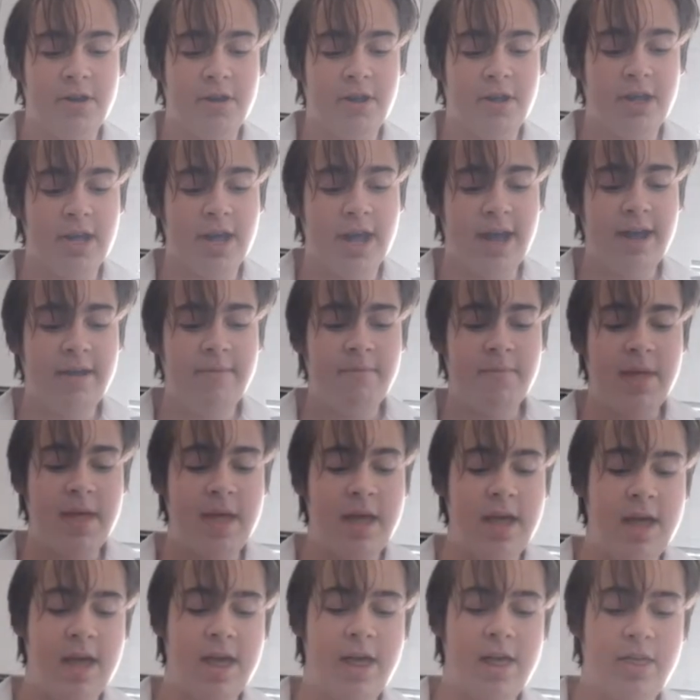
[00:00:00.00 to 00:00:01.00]
Okay?
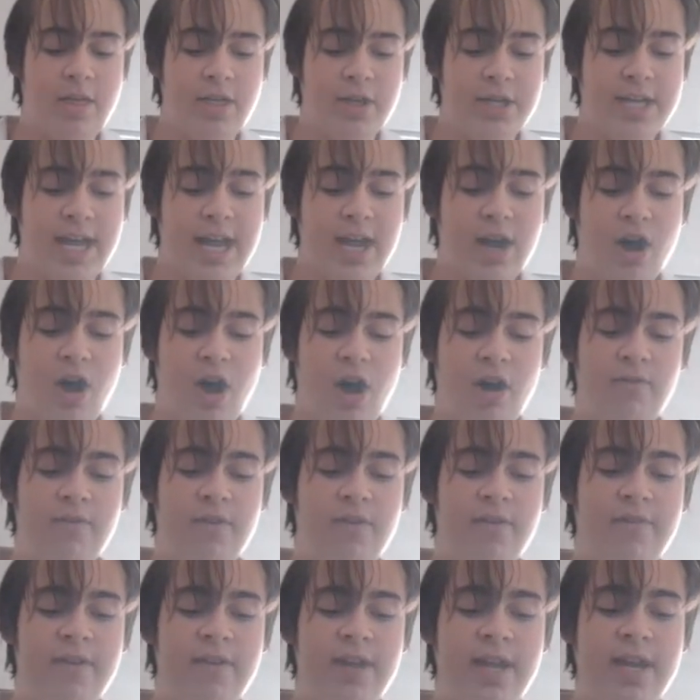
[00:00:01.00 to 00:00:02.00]
You take half
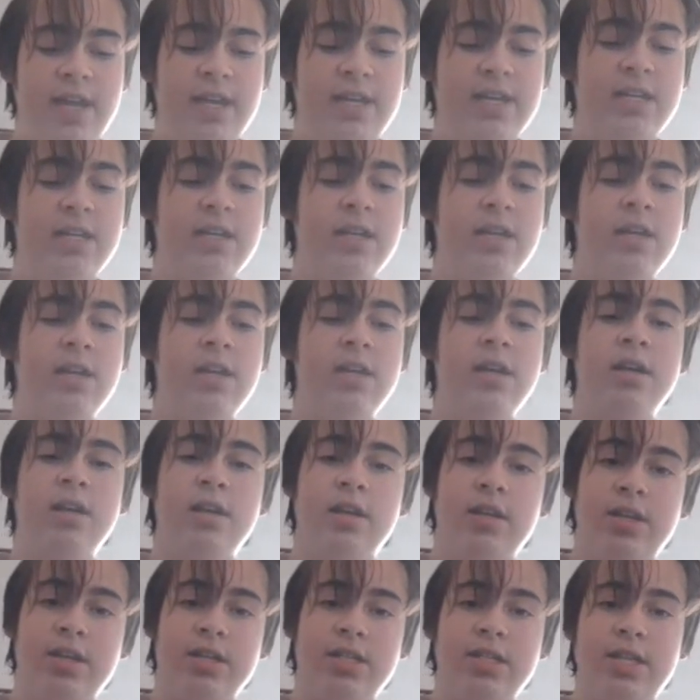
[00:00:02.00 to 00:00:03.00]
of it.
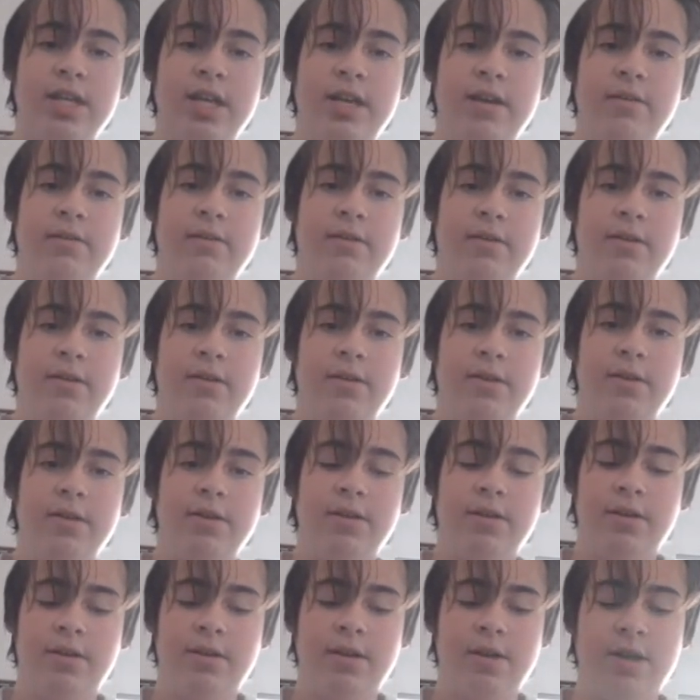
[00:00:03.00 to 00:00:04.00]
You see?
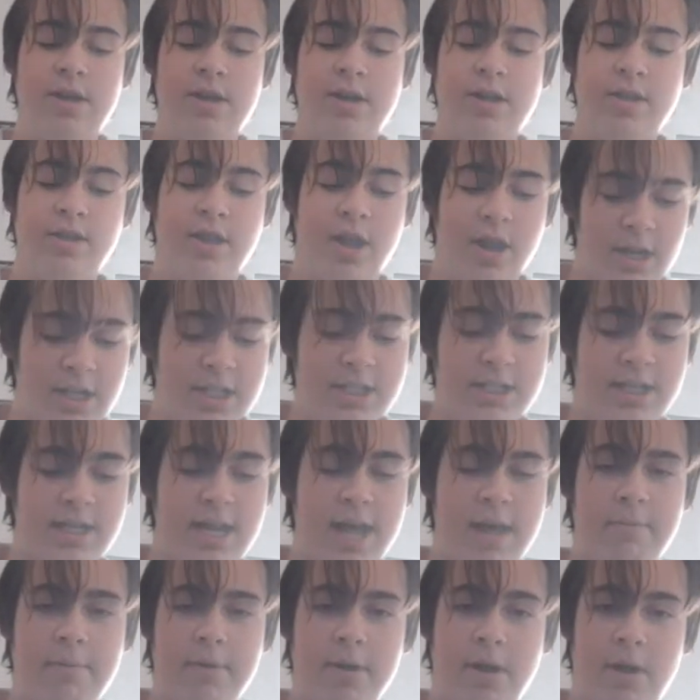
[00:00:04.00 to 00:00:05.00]
Then he
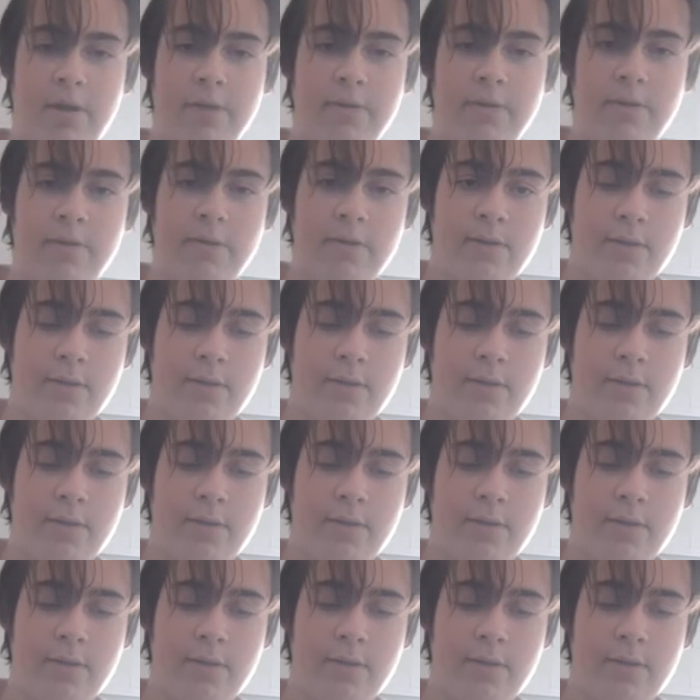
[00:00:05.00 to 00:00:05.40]
slap it on.